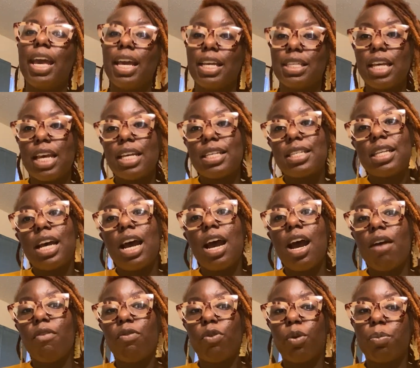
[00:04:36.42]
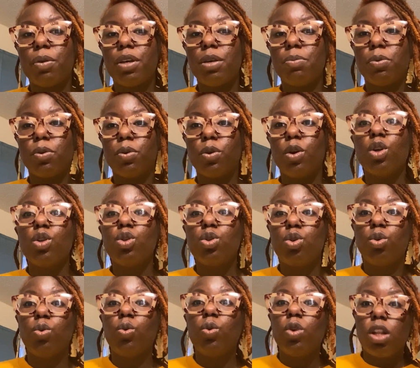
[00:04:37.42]
It takes time for people
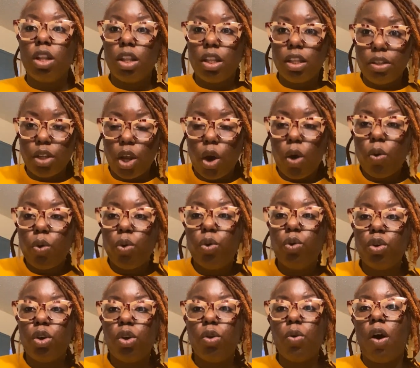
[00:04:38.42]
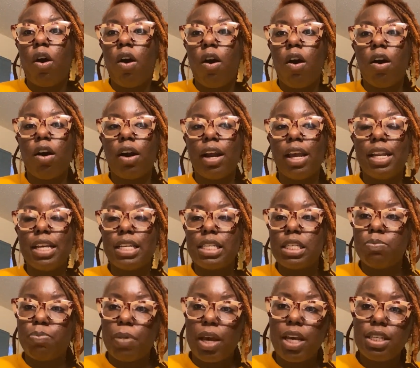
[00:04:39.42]
to know who you are in a
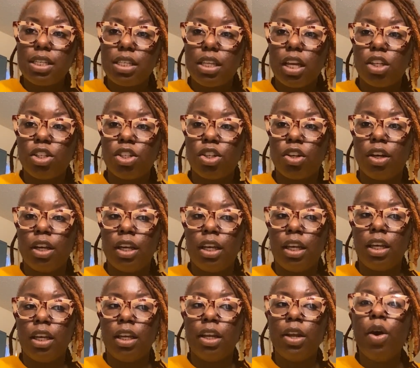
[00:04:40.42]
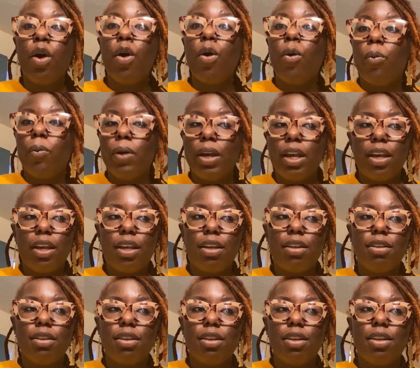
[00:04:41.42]
space that you're in when
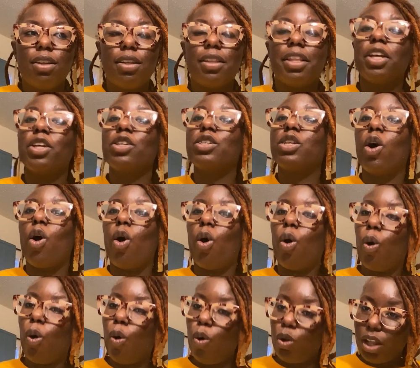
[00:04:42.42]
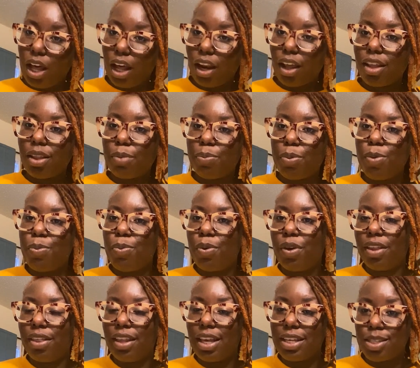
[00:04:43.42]
there's a whole lot of other people
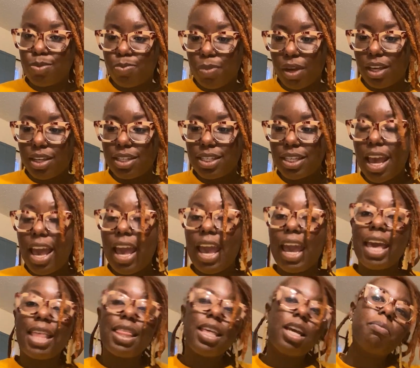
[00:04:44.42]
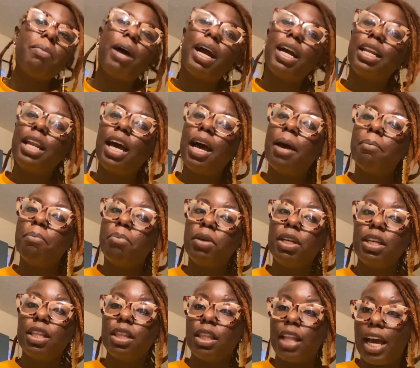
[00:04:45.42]
in that space, and they might not
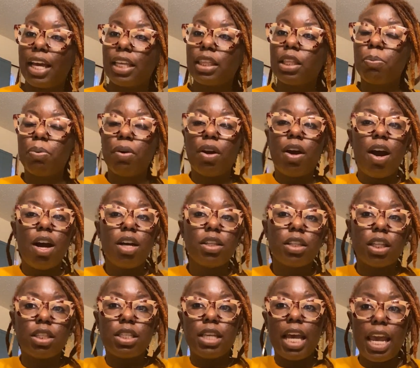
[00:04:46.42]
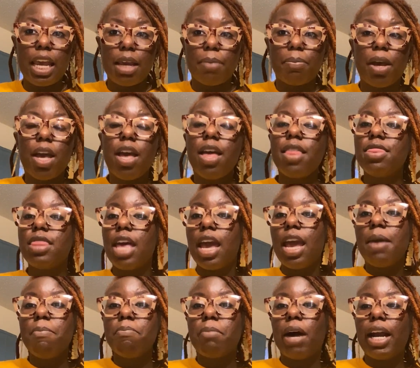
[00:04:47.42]
be like the tape.
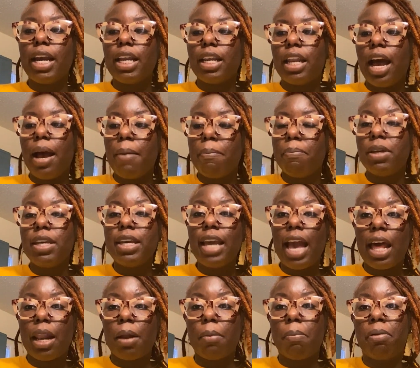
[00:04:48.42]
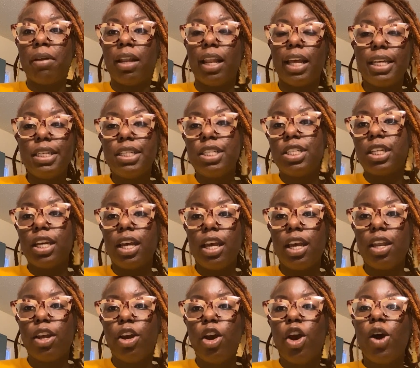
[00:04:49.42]
They might not be at a place
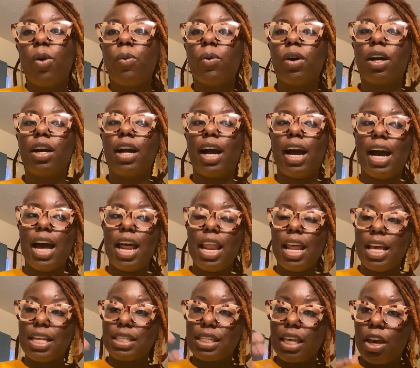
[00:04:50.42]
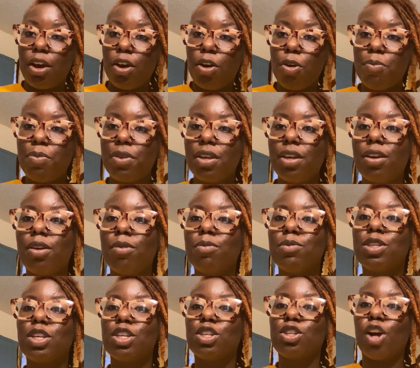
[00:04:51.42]
yet where God has helped them
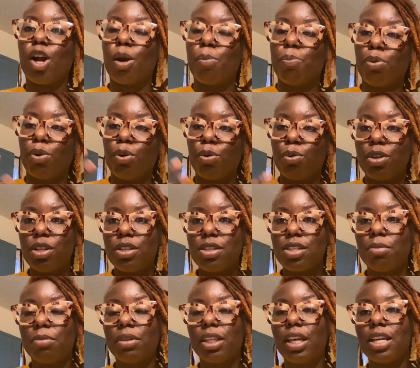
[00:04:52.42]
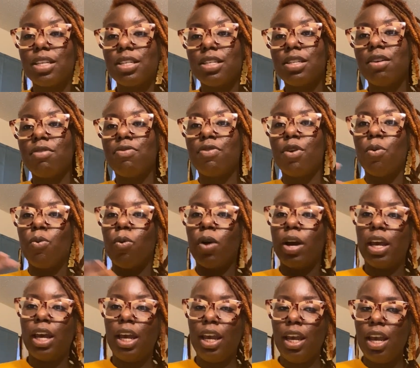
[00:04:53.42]
to start pruning some of that stuff
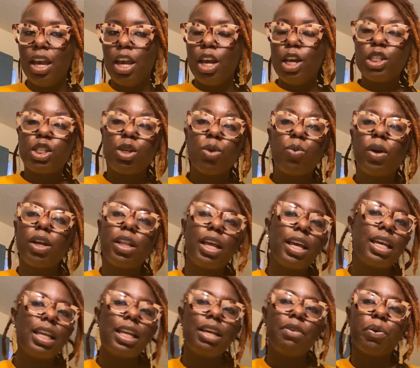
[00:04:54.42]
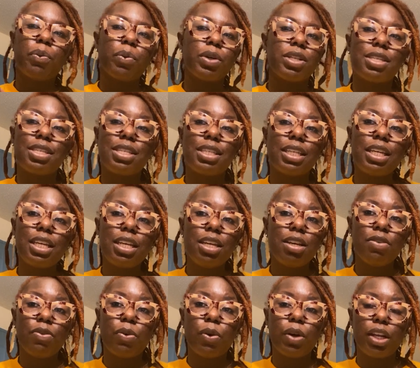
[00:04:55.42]
away to where they can even
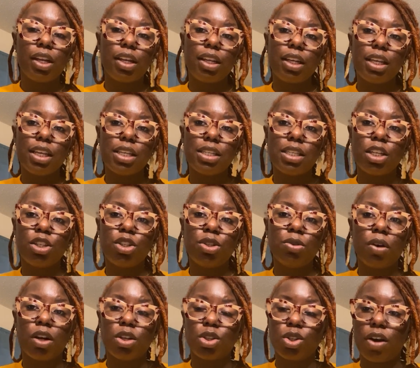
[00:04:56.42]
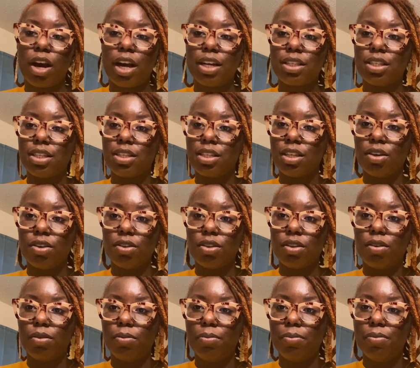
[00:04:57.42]
receive what it is that you are trying to tell
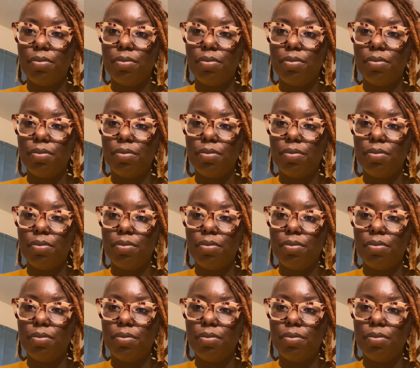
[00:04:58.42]
them.